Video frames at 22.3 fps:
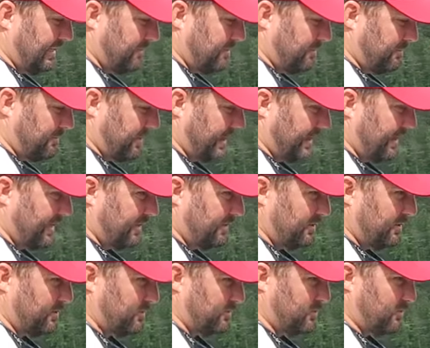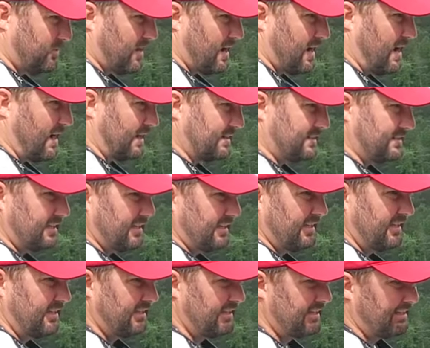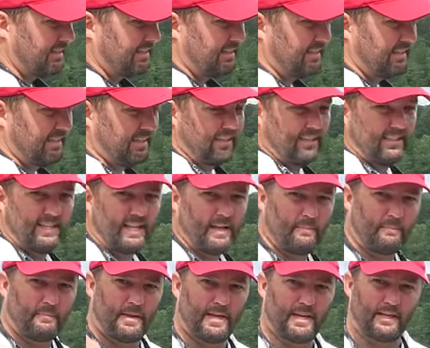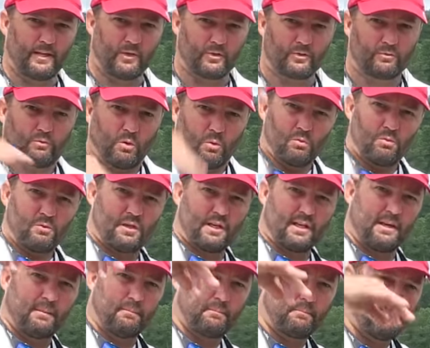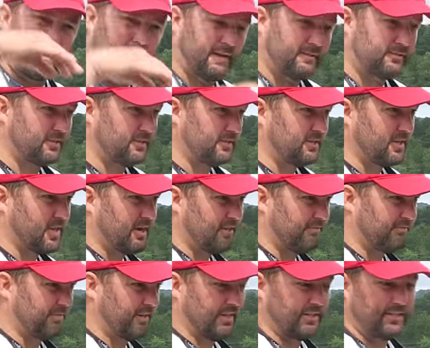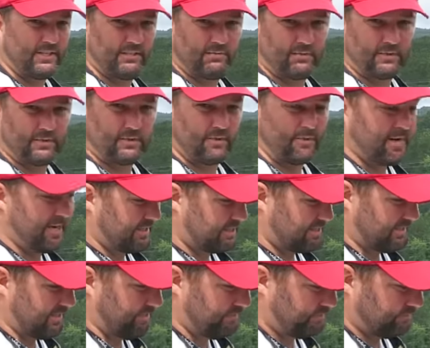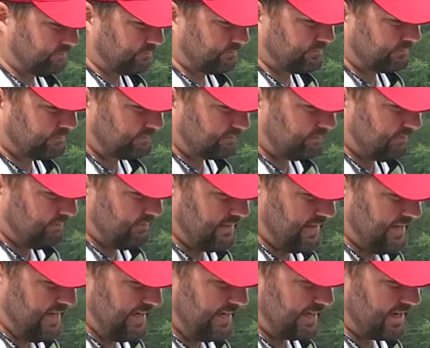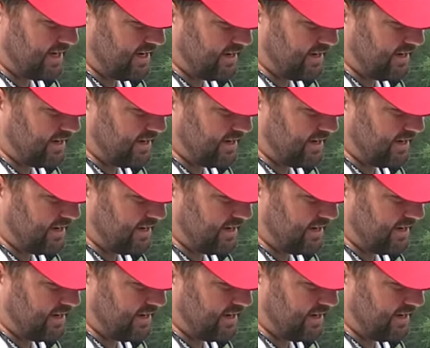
as you bang into those rocks, that bait goes and it bounces off a different direction and it